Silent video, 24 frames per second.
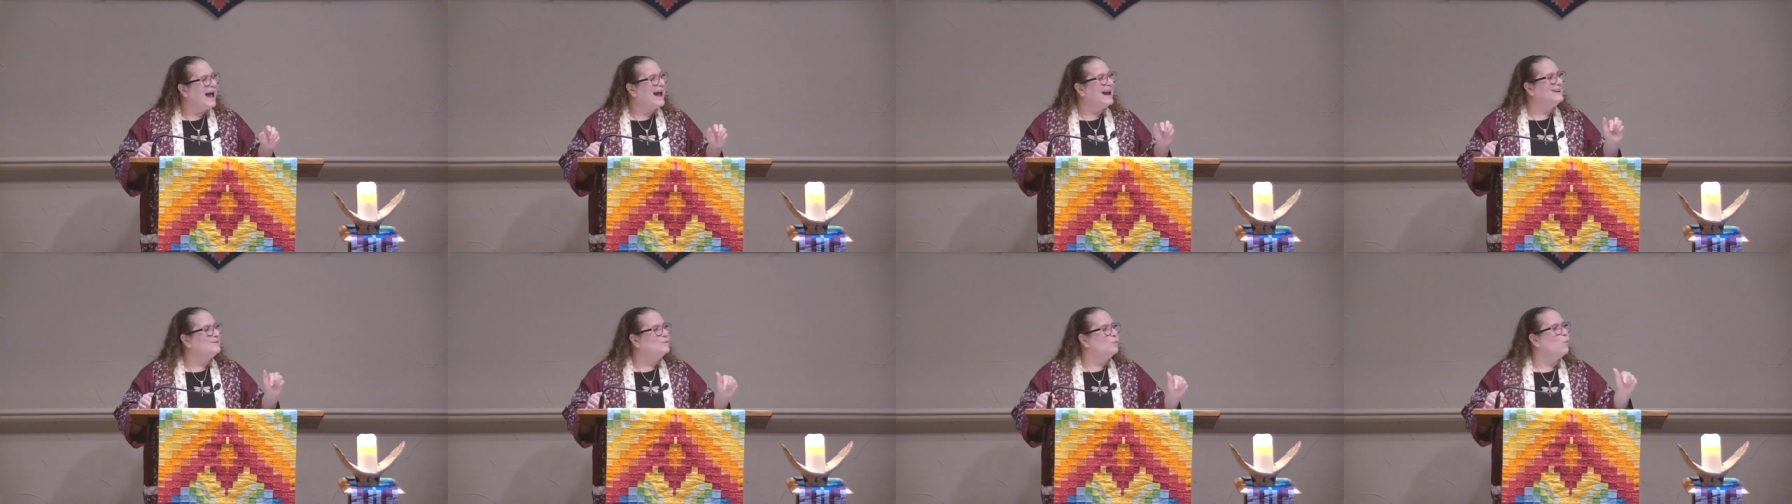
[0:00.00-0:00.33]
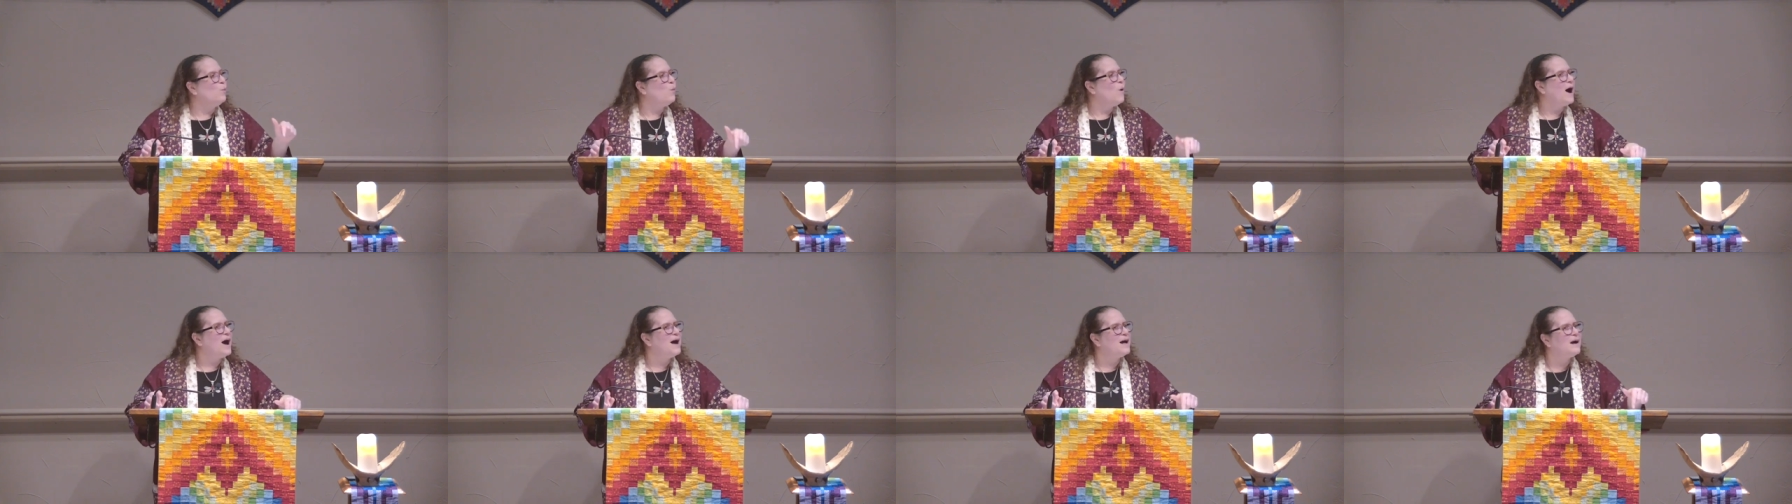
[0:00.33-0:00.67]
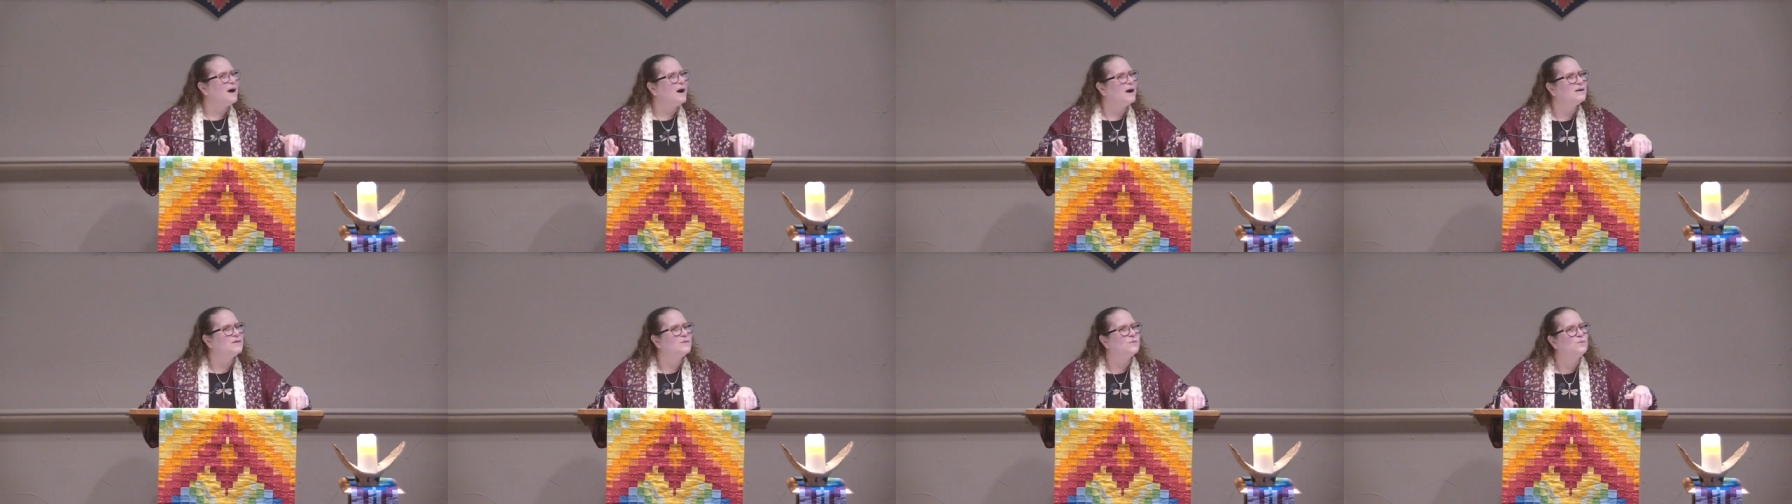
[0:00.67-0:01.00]
and
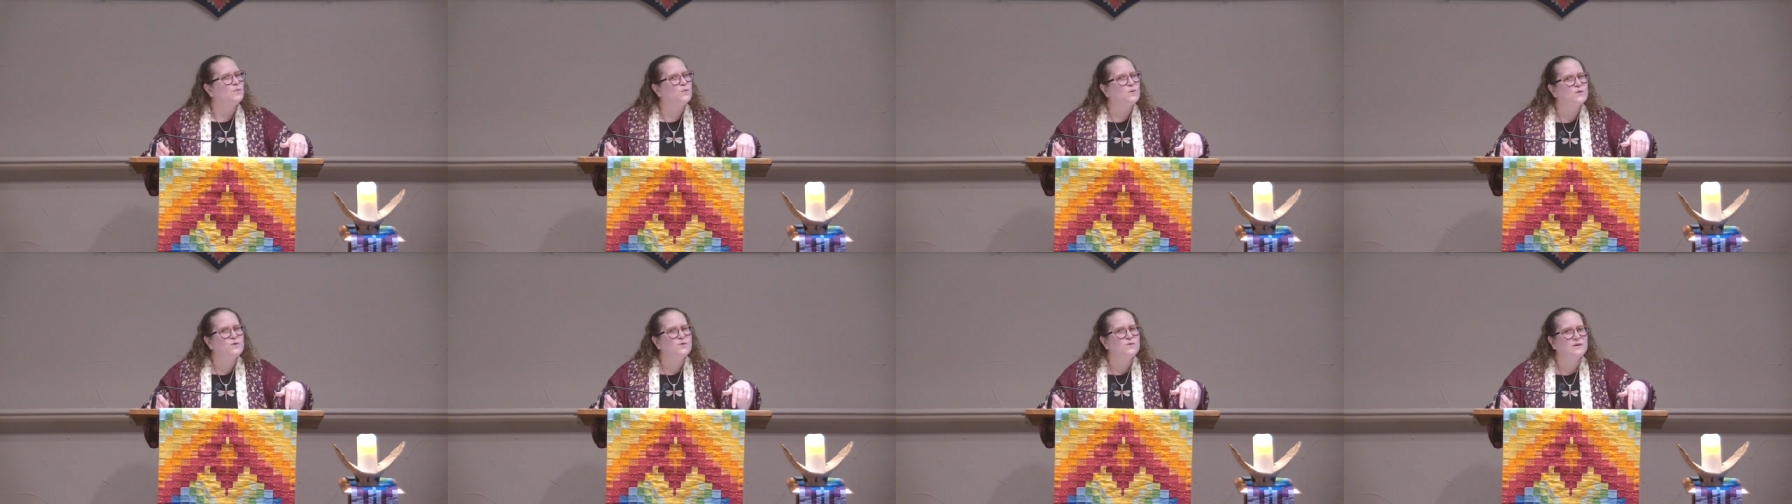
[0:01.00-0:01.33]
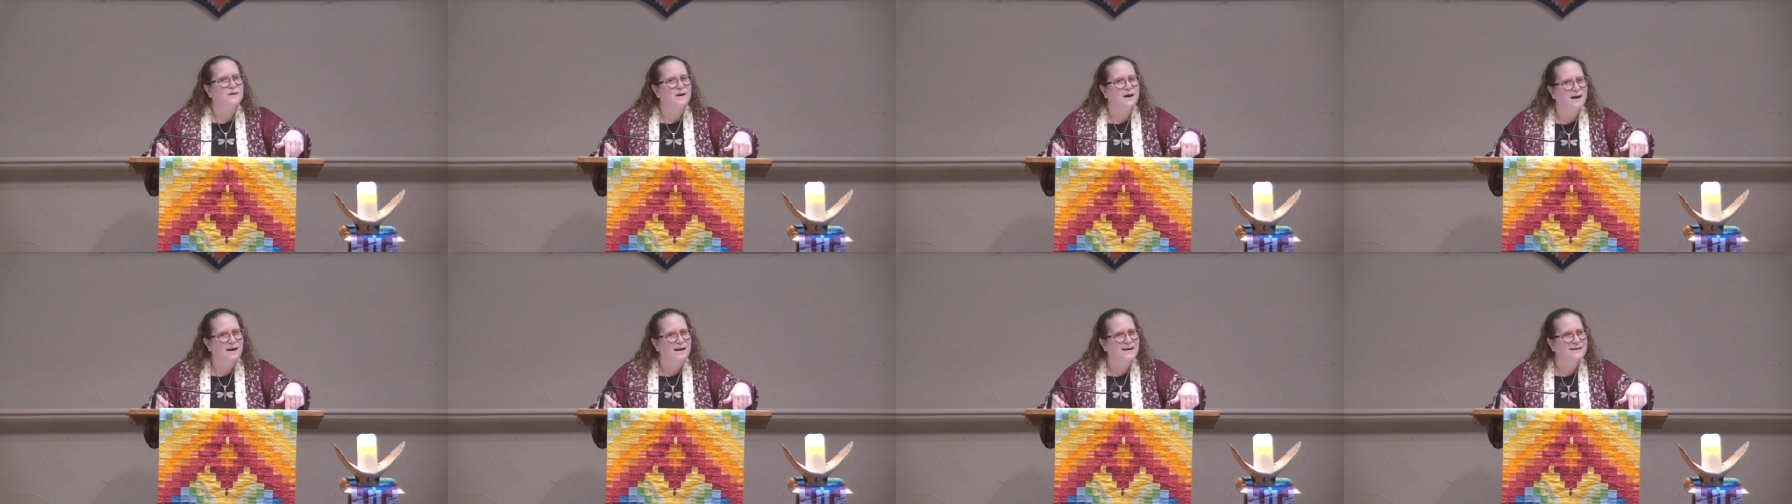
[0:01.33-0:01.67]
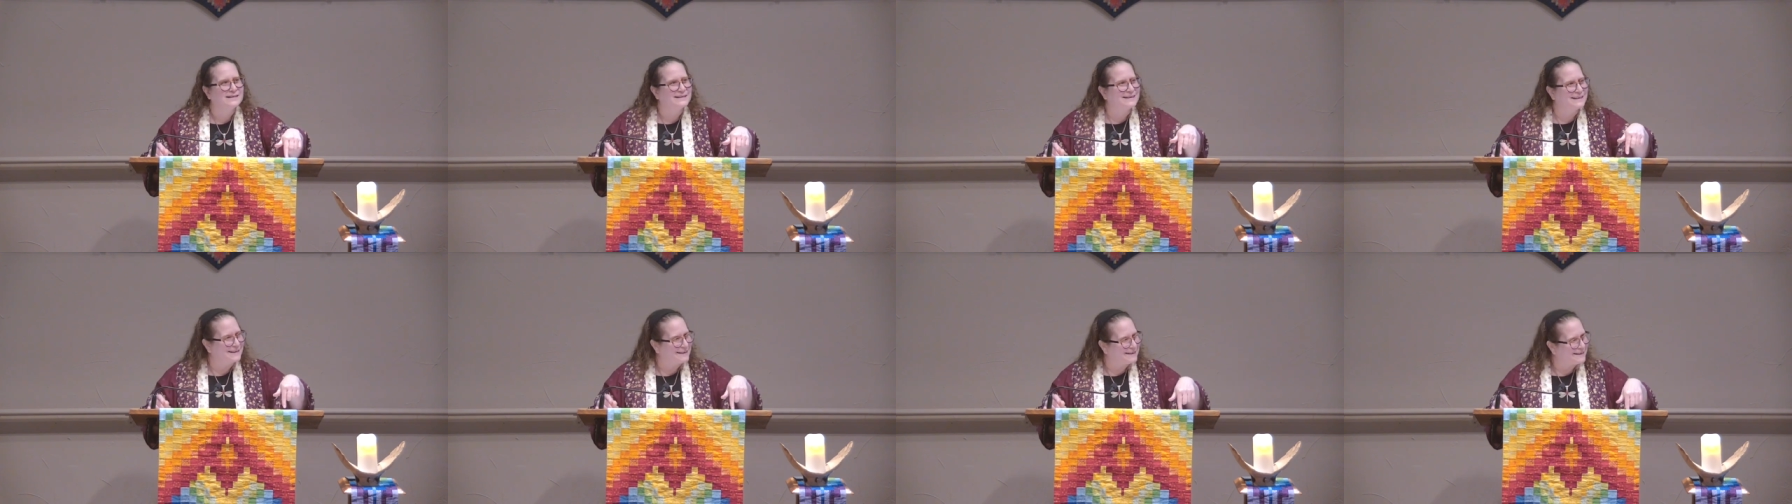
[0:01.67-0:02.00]
what are the root
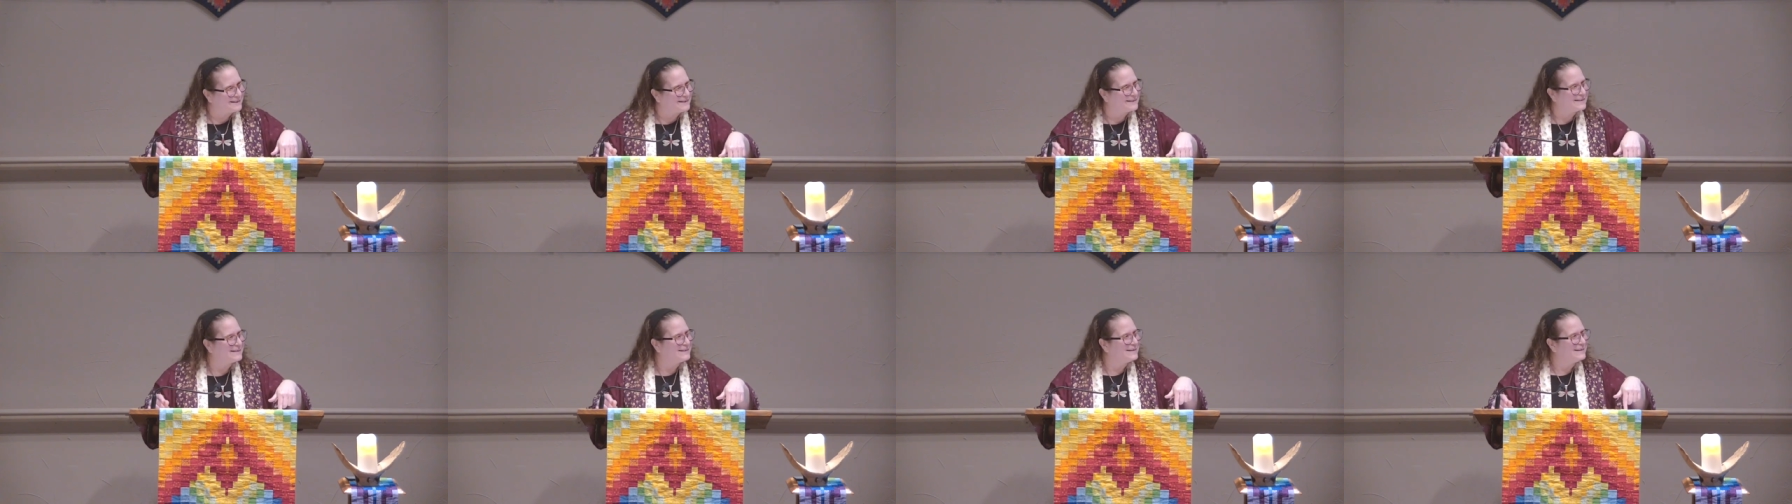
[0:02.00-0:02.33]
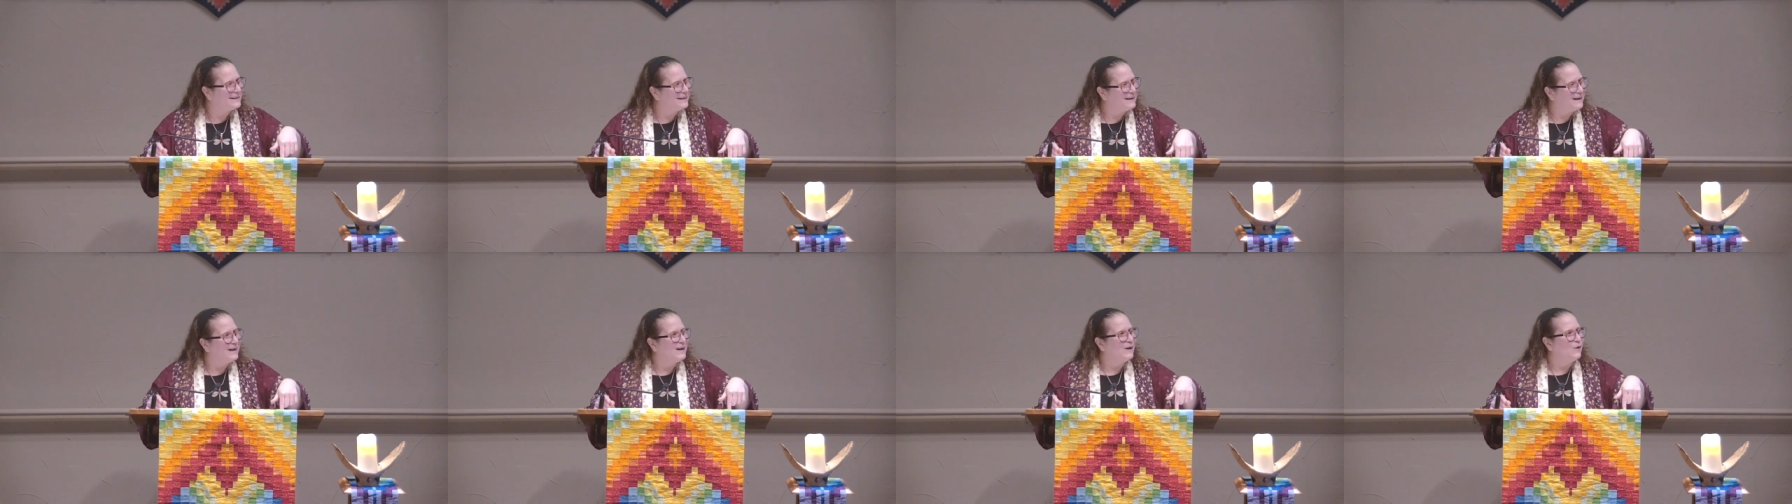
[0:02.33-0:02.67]
causes?